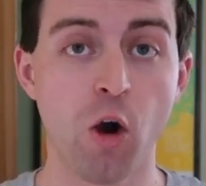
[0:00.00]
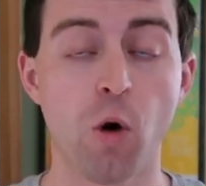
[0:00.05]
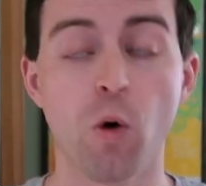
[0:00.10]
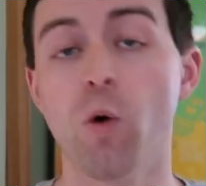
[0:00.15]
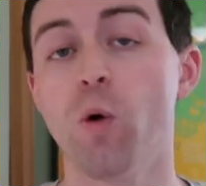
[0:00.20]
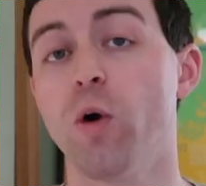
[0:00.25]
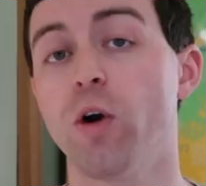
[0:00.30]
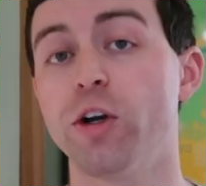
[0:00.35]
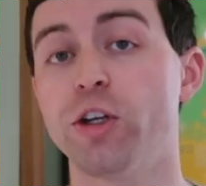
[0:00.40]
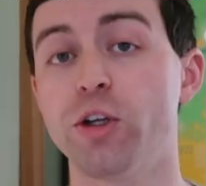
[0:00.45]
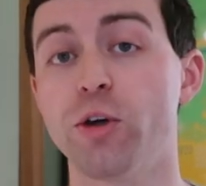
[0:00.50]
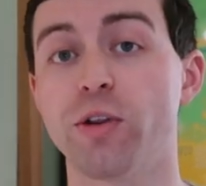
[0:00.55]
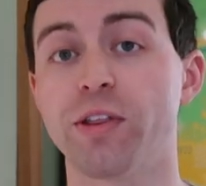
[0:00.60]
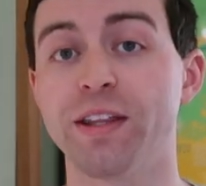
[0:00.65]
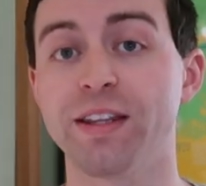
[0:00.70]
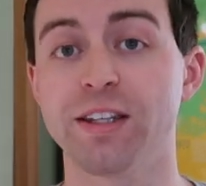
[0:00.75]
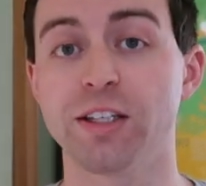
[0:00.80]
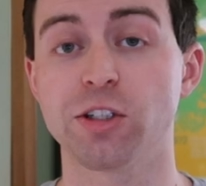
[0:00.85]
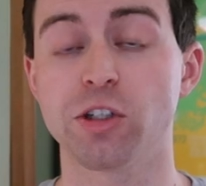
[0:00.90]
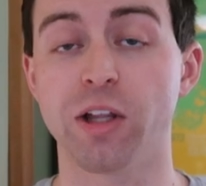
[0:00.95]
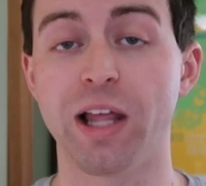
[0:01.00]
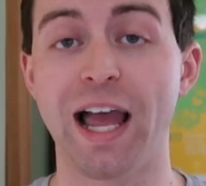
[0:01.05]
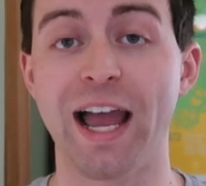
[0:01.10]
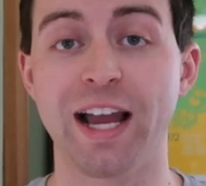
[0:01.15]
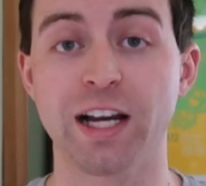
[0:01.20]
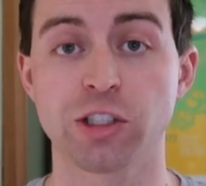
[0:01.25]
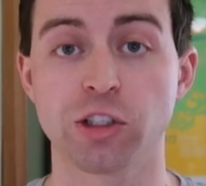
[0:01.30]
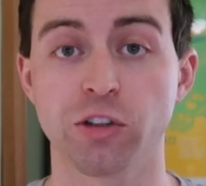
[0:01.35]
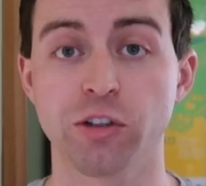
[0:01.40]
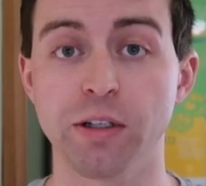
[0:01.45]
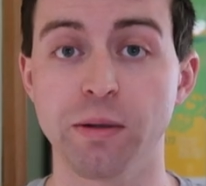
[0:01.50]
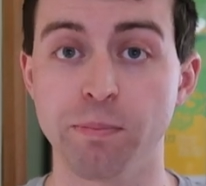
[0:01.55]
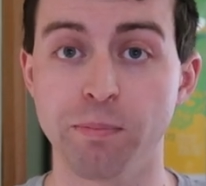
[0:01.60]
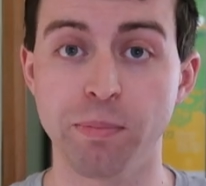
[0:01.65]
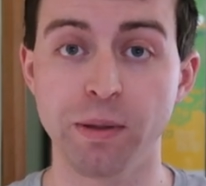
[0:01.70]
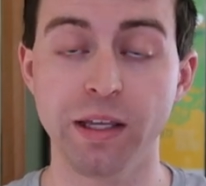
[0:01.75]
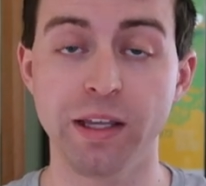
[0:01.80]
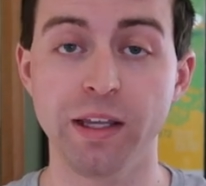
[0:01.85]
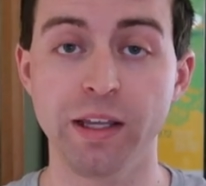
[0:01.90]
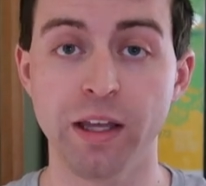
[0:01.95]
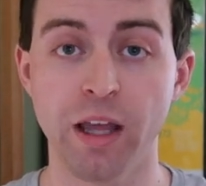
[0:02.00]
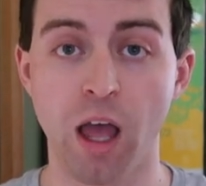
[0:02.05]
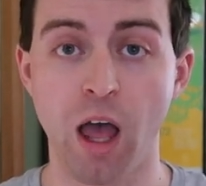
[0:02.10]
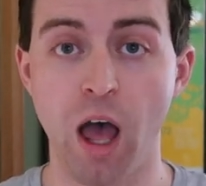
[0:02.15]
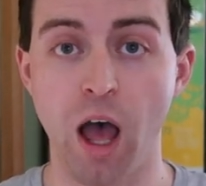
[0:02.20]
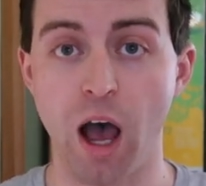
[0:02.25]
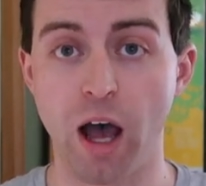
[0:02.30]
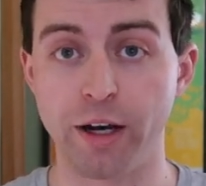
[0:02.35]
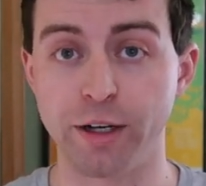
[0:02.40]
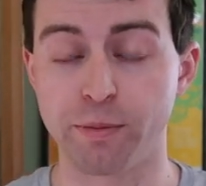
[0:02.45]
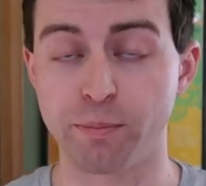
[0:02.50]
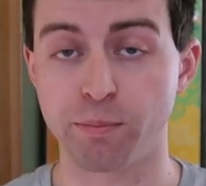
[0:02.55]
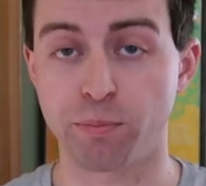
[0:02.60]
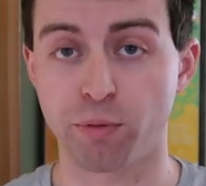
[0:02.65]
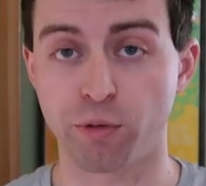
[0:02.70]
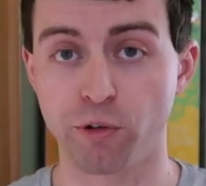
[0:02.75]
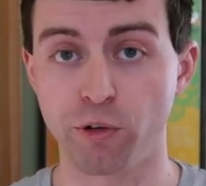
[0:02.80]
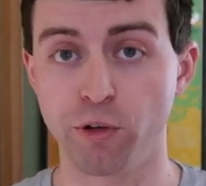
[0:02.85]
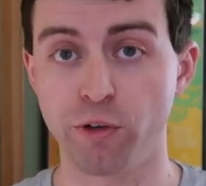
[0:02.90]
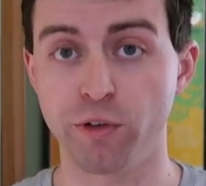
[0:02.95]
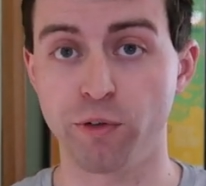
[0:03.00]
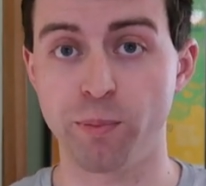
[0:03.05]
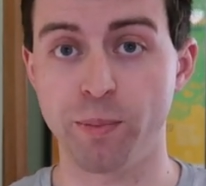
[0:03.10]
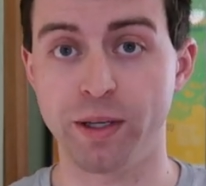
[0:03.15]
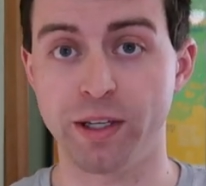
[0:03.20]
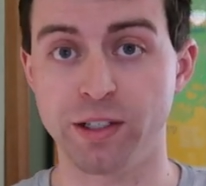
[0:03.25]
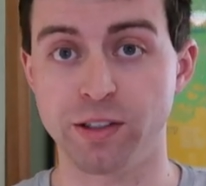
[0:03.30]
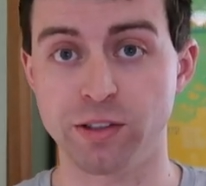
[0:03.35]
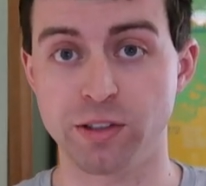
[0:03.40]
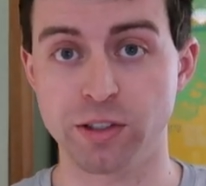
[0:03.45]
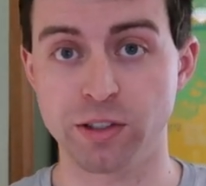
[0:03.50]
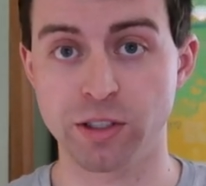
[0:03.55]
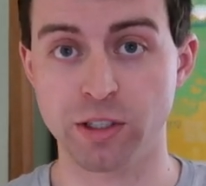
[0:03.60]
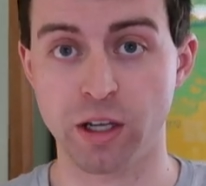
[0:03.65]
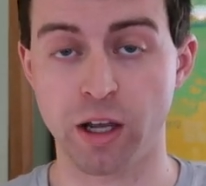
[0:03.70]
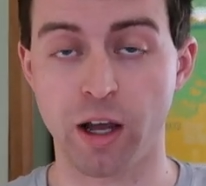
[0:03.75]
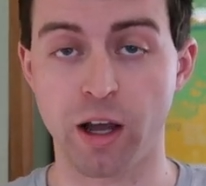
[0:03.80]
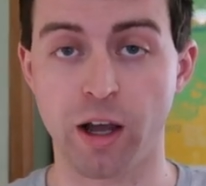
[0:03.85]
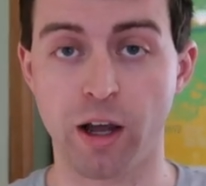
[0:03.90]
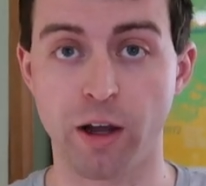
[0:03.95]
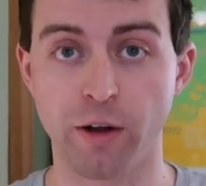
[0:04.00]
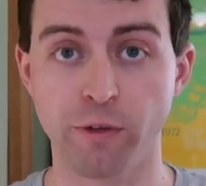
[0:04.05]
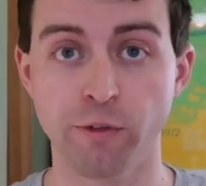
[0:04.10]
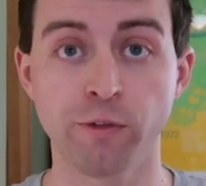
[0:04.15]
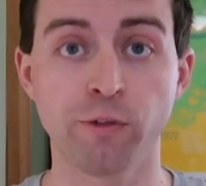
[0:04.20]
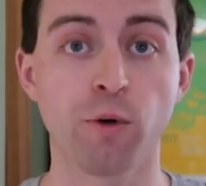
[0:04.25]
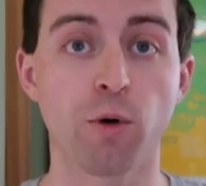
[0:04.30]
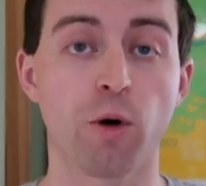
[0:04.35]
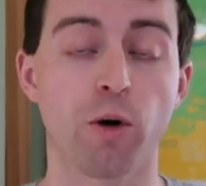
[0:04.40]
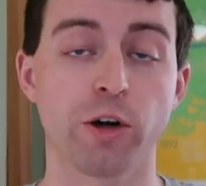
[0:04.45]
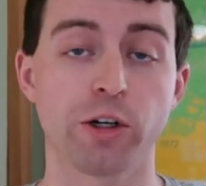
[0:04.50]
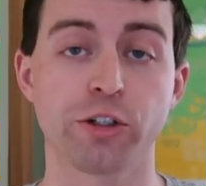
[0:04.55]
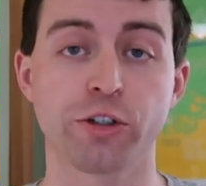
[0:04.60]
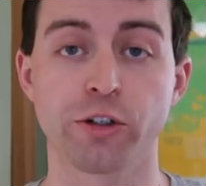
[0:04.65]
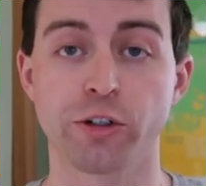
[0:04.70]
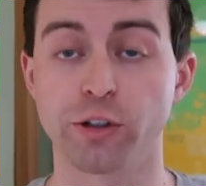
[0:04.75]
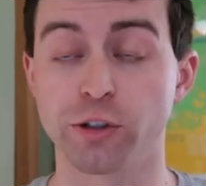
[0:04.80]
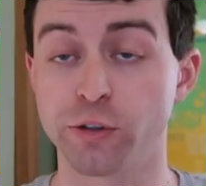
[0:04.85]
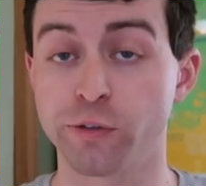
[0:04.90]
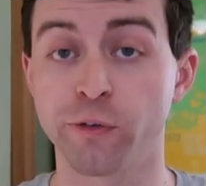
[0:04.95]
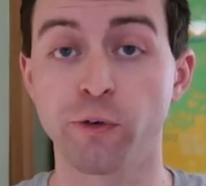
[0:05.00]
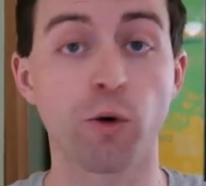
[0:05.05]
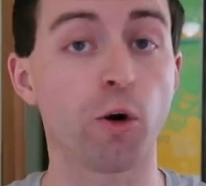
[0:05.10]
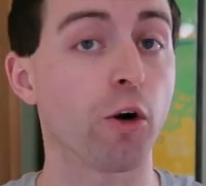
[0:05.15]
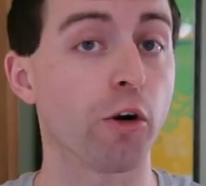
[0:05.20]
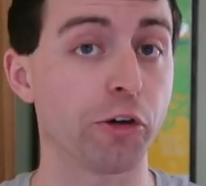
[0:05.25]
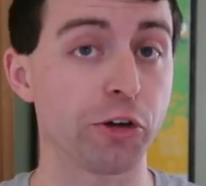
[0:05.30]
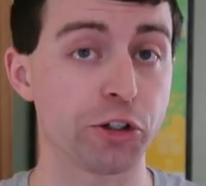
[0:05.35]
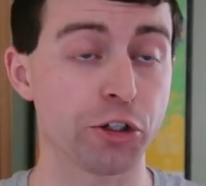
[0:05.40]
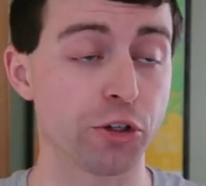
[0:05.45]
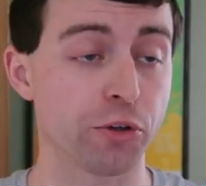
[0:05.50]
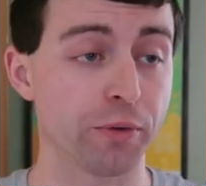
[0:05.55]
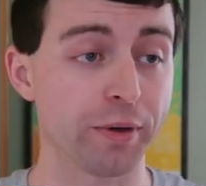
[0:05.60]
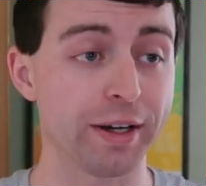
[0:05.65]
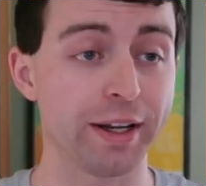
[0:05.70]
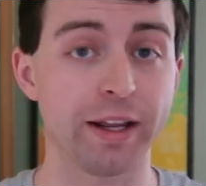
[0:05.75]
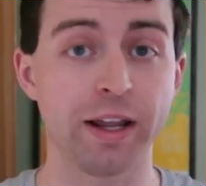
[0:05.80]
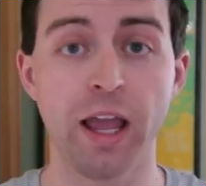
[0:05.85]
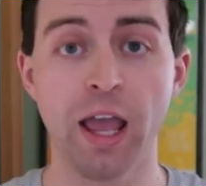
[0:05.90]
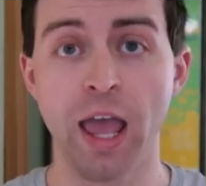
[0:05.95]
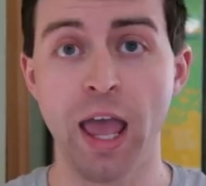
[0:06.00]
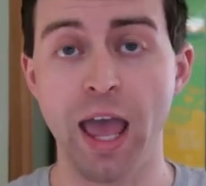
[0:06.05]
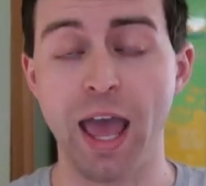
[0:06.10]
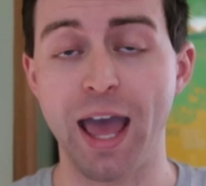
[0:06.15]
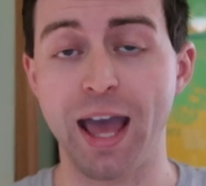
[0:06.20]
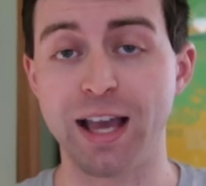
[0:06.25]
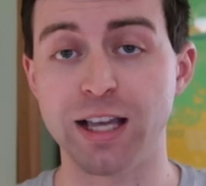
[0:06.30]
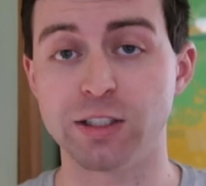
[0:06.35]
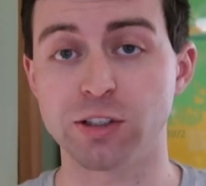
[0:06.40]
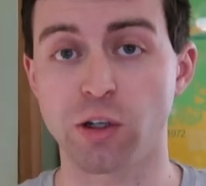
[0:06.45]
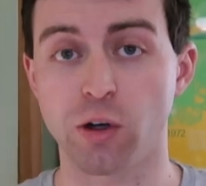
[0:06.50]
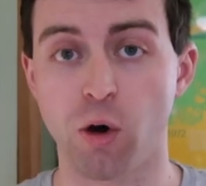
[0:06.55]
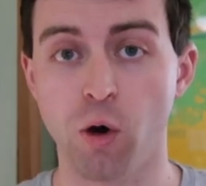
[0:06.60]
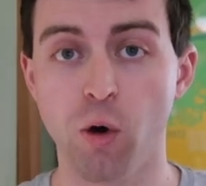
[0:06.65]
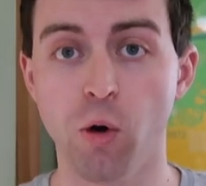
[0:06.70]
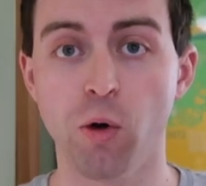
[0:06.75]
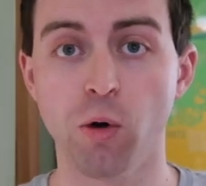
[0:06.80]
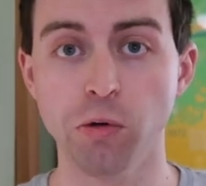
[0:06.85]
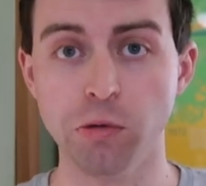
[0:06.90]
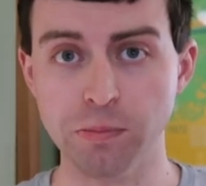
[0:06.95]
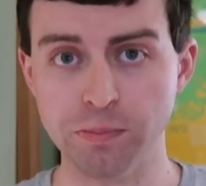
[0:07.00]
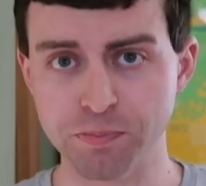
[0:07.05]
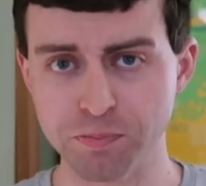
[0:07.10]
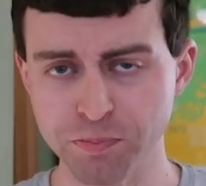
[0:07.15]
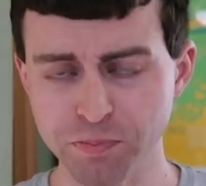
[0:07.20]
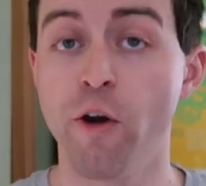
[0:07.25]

or do you think this will actually be an improvement for archers, for archery as a whole?